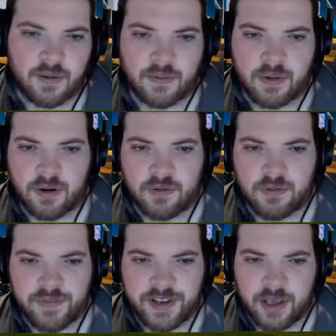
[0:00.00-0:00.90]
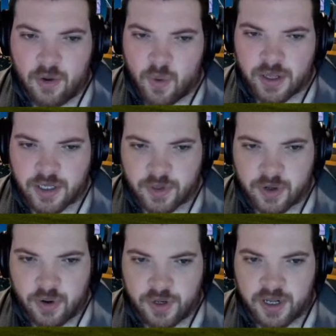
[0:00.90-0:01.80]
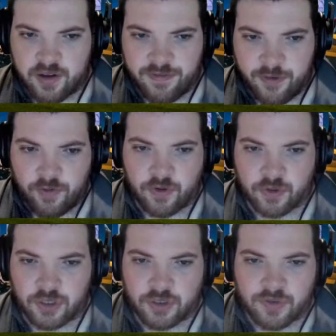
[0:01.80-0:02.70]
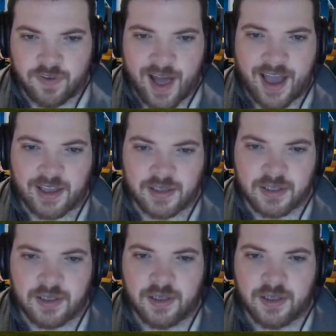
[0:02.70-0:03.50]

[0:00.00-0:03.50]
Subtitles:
on video once recorded, that 4-4-2 flat is